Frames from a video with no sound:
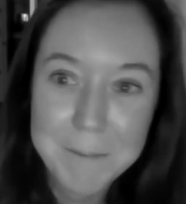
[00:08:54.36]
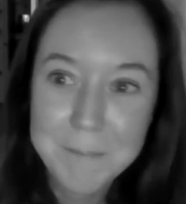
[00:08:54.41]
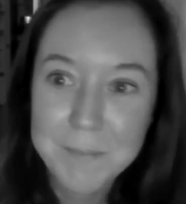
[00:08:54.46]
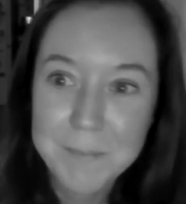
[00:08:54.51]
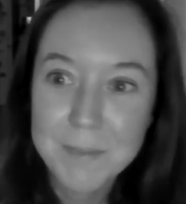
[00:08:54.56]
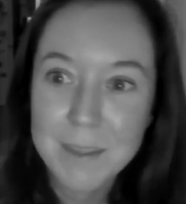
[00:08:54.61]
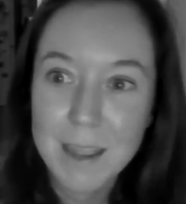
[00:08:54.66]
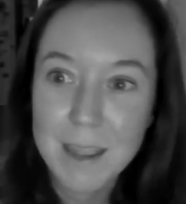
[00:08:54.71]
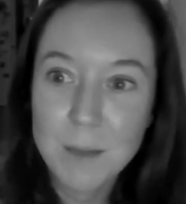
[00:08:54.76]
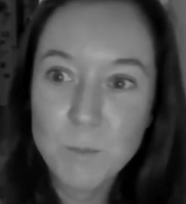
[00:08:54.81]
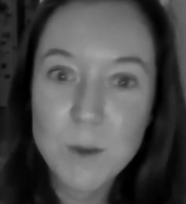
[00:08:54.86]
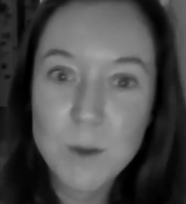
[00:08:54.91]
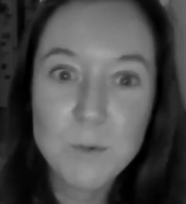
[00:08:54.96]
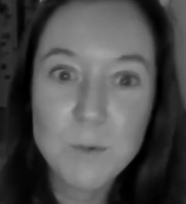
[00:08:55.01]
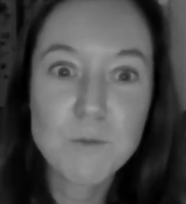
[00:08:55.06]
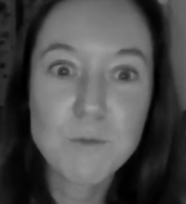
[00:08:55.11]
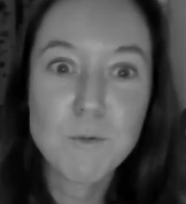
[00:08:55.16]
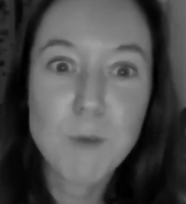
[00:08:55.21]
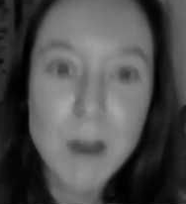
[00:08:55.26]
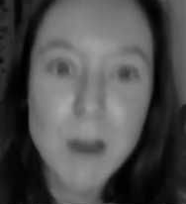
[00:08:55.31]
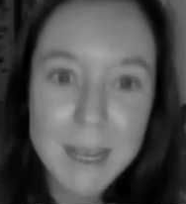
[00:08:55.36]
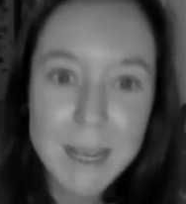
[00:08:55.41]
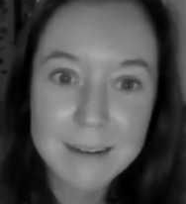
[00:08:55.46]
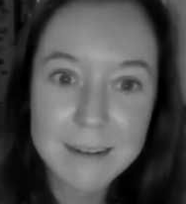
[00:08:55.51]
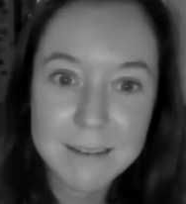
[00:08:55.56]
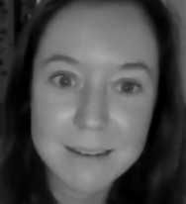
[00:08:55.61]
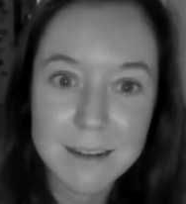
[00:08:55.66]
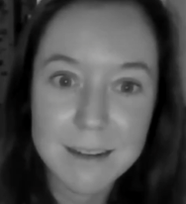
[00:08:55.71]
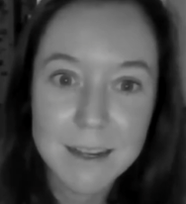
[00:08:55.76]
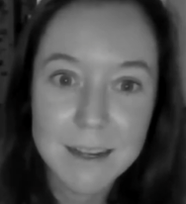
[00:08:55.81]
And we would
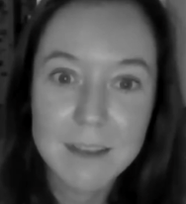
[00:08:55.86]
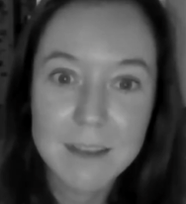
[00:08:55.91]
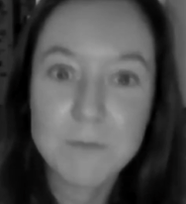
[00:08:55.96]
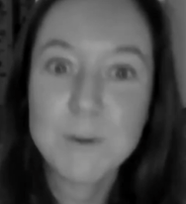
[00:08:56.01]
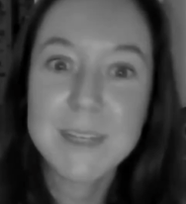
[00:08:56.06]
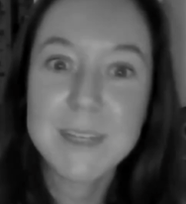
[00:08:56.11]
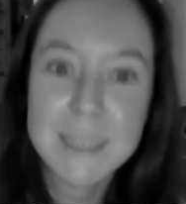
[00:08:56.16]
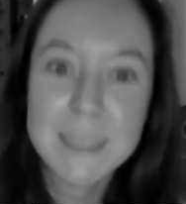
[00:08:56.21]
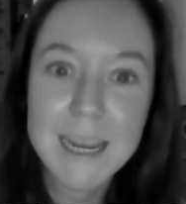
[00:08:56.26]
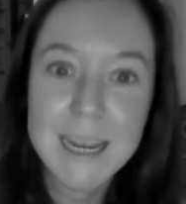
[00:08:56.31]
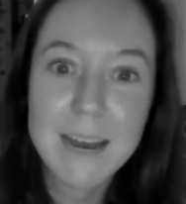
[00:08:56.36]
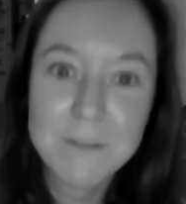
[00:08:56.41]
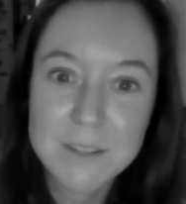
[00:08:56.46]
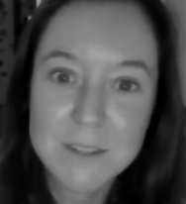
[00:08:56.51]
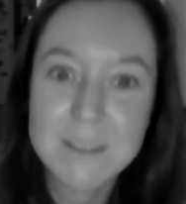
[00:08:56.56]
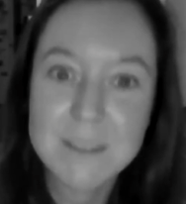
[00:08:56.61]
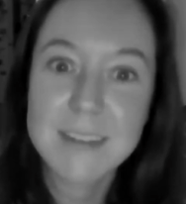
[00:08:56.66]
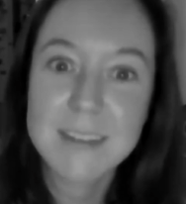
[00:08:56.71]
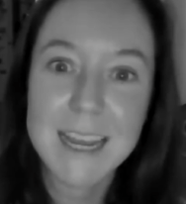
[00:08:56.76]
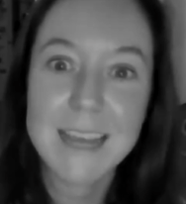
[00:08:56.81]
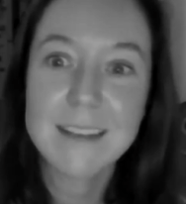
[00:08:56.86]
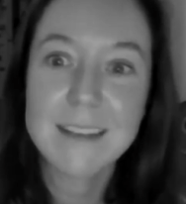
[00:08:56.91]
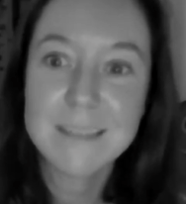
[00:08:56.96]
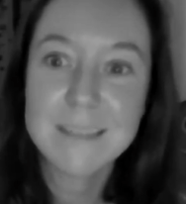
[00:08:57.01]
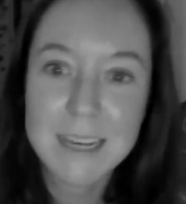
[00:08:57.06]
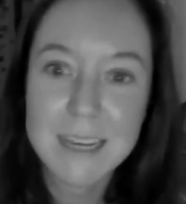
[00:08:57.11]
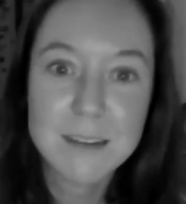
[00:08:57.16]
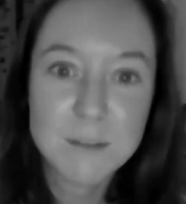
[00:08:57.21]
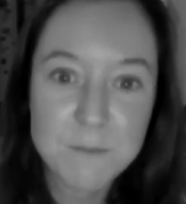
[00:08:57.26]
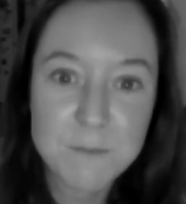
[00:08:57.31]
riot if we didn't have to stay
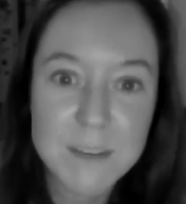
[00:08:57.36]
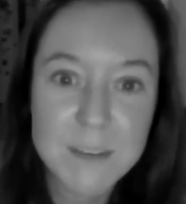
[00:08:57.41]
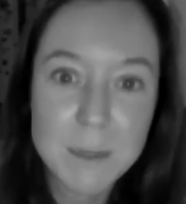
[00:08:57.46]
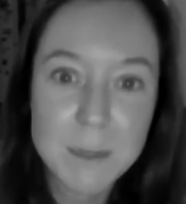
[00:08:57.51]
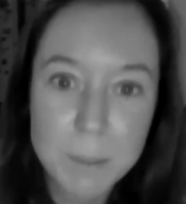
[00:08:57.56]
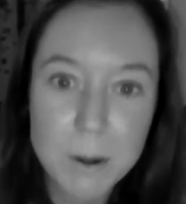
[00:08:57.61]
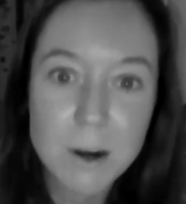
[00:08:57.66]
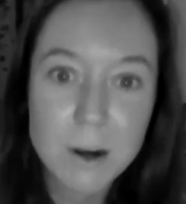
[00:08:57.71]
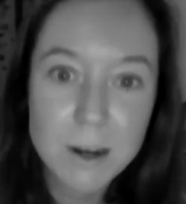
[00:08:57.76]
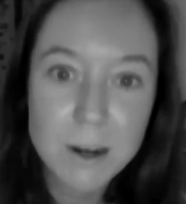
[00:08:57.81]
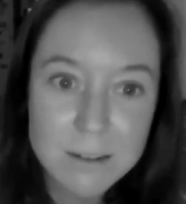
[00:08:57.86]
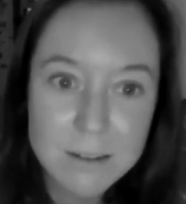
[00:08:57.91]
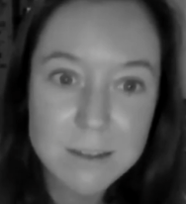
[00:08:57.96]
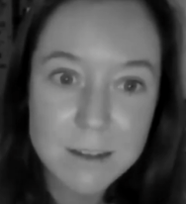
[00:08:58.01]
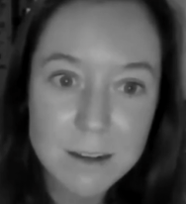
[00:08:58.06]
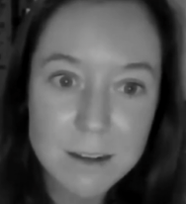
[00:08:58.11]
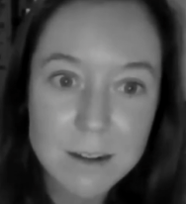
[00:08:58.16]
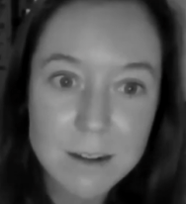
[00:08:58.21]
6 feet apart.